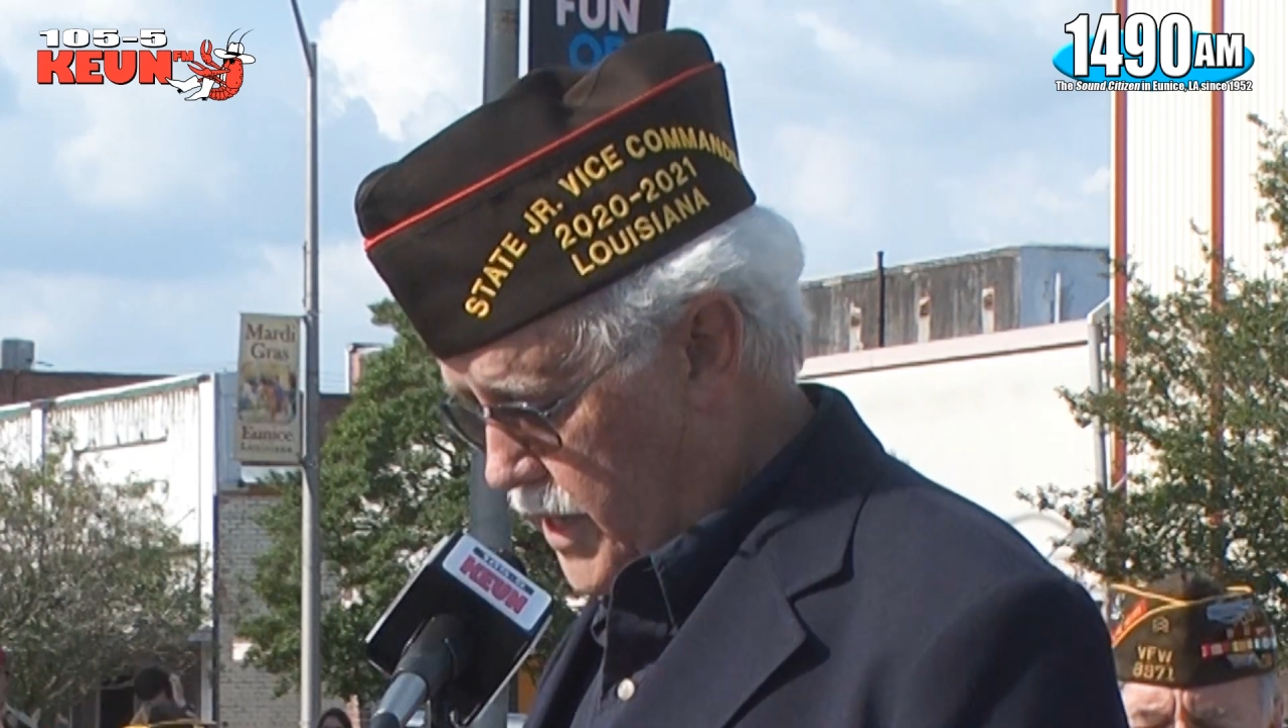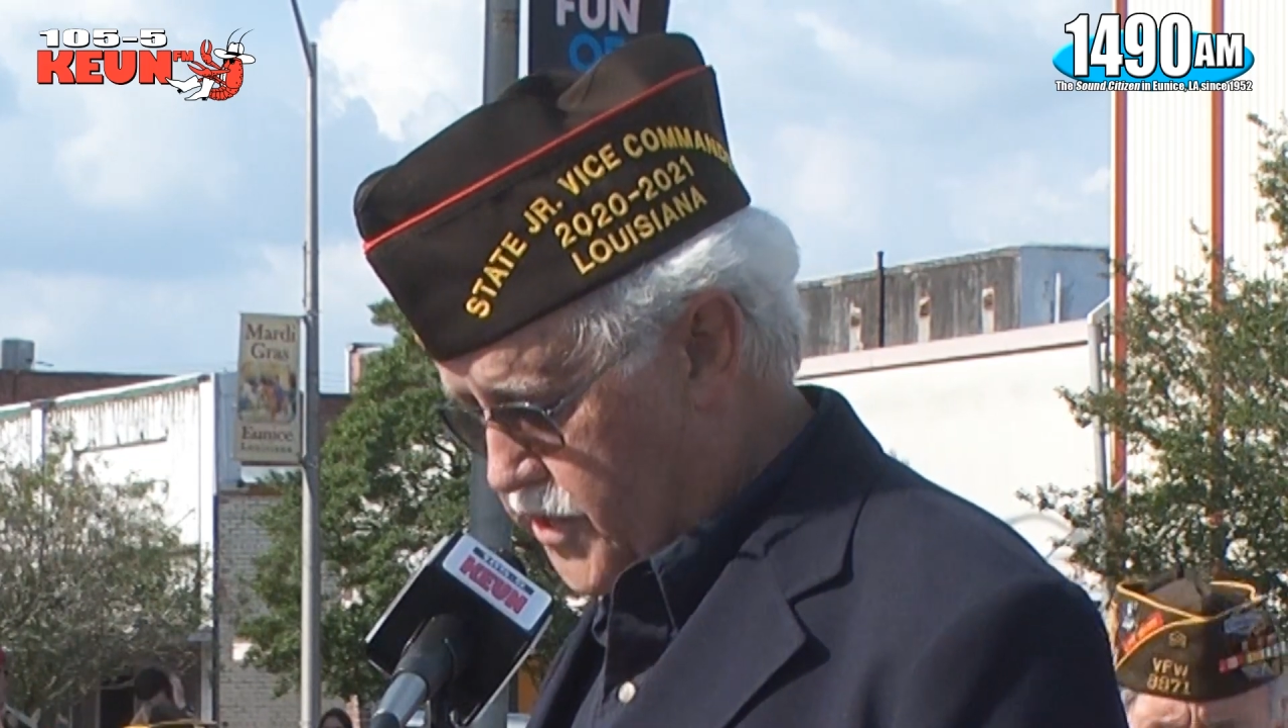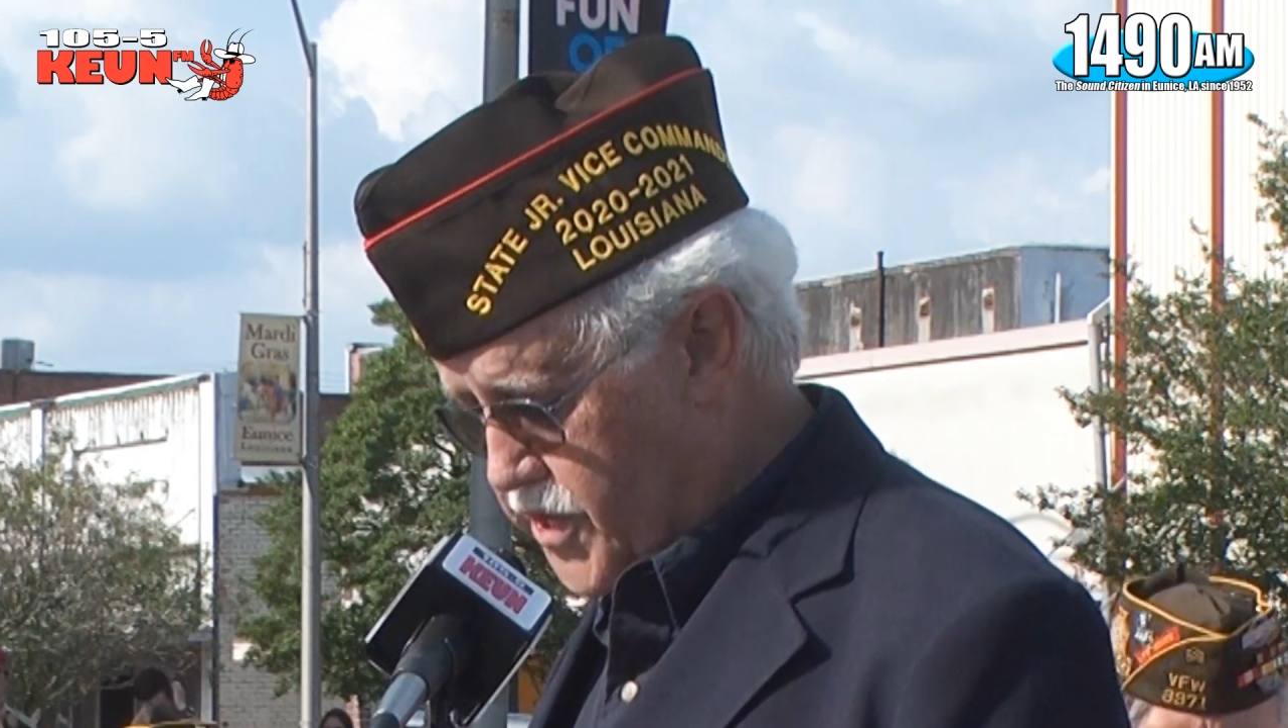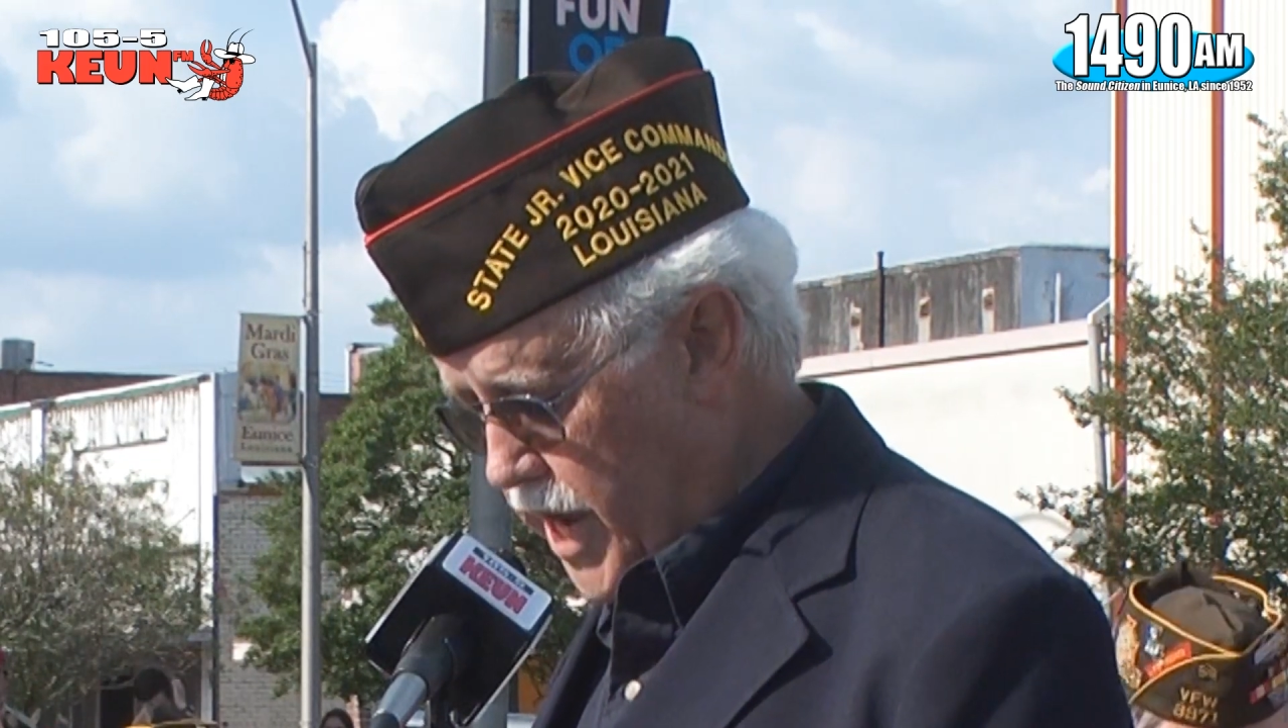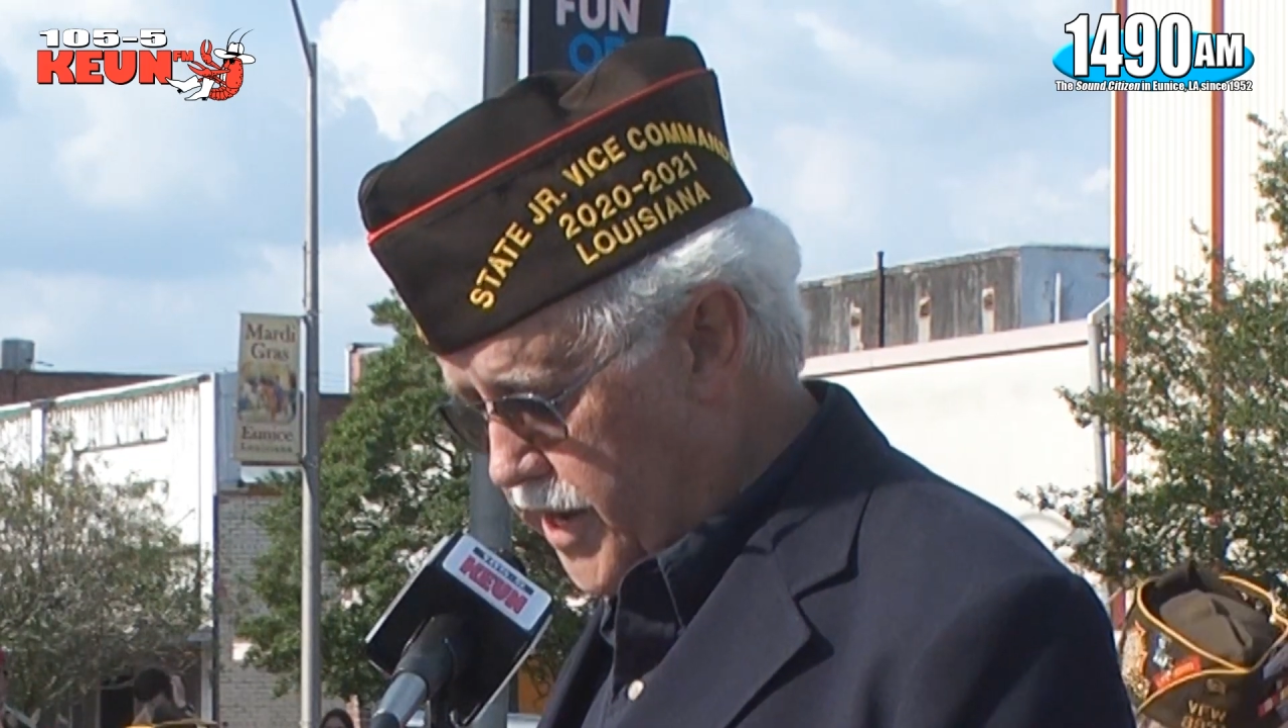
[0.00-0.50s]
It
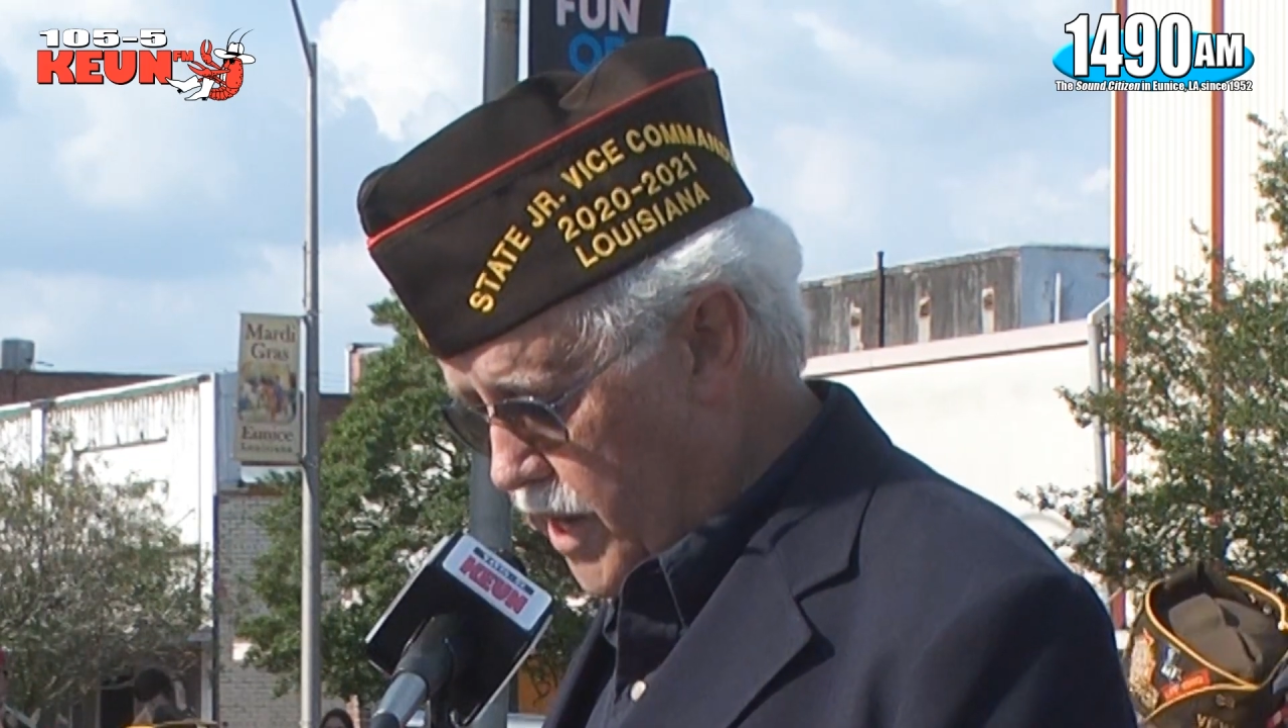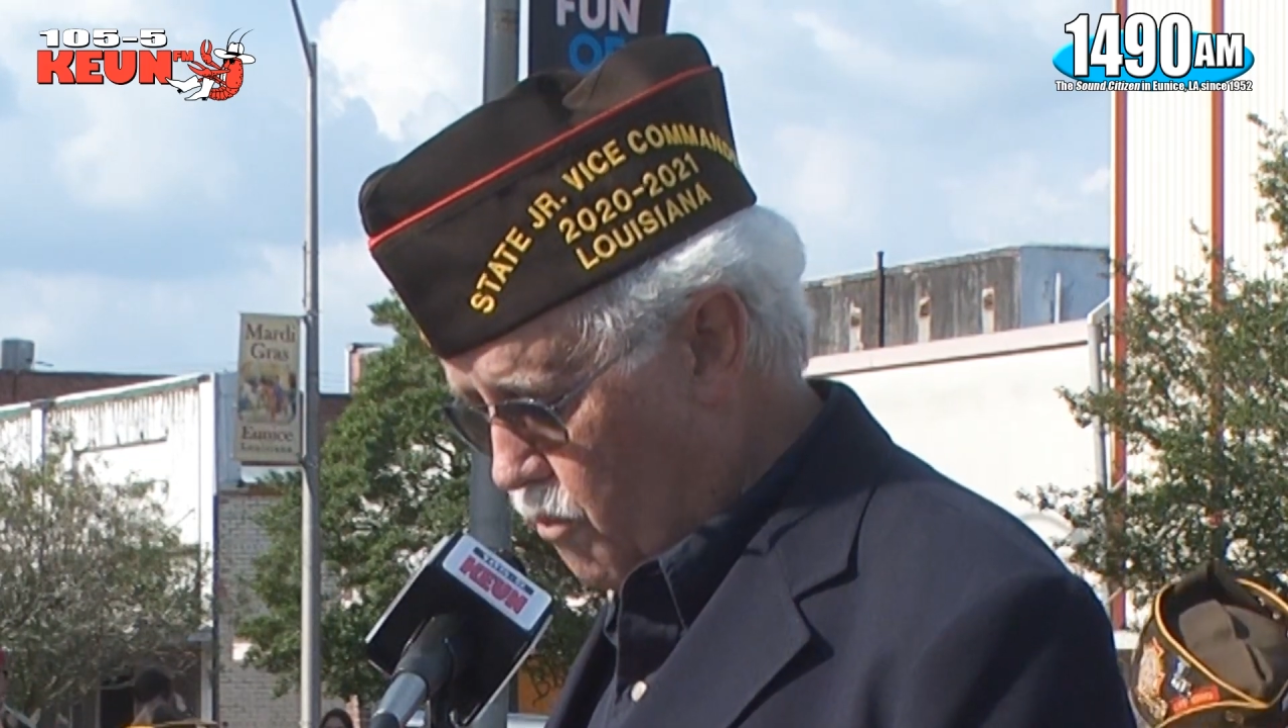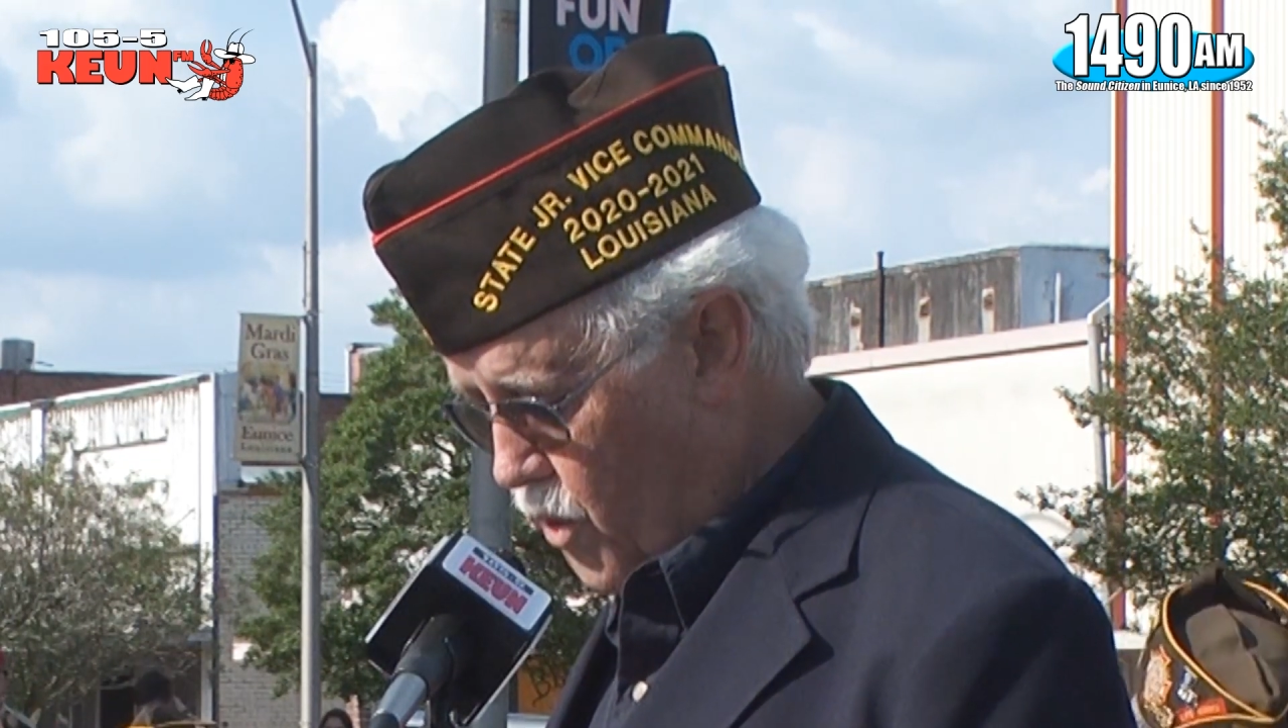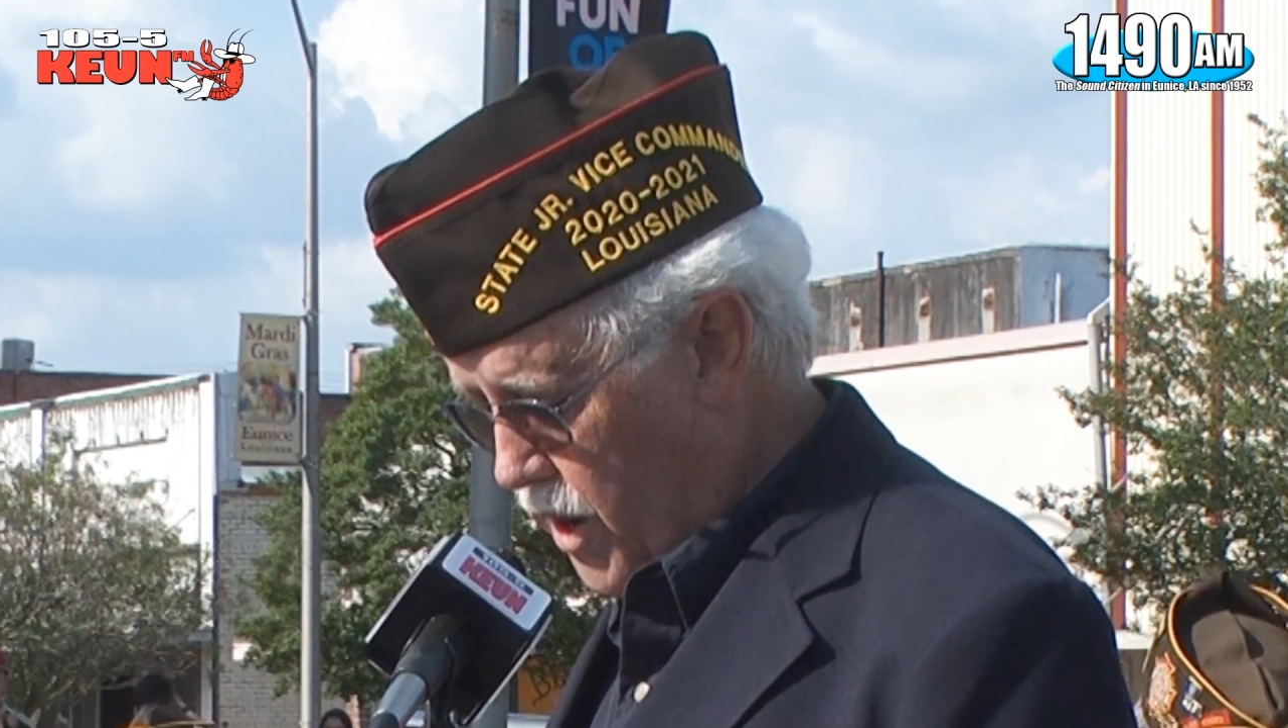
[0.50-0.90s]
is said that